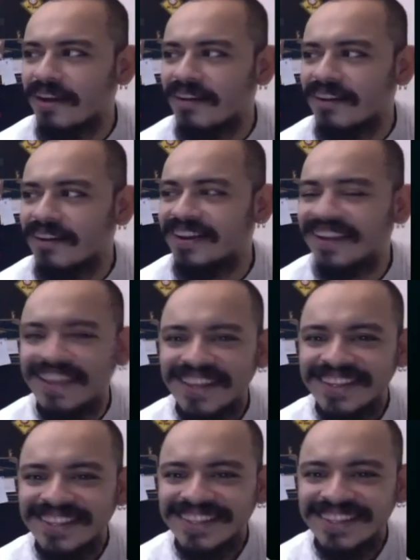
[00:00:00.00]

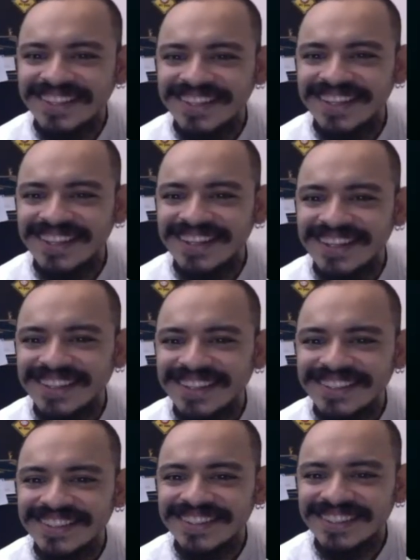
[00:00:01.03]

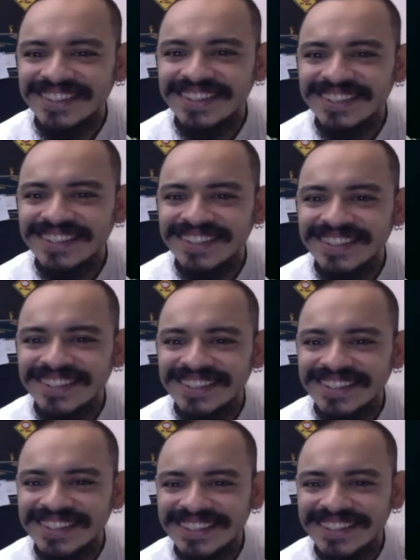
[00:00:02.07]

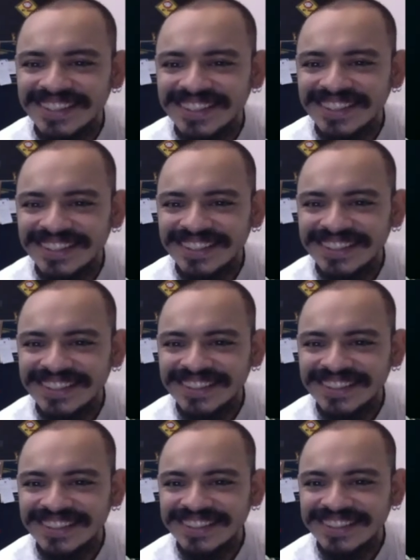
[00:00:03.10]

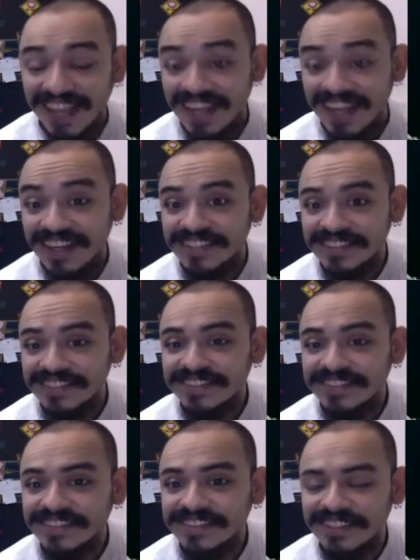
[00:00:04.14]
This person isn't speaking.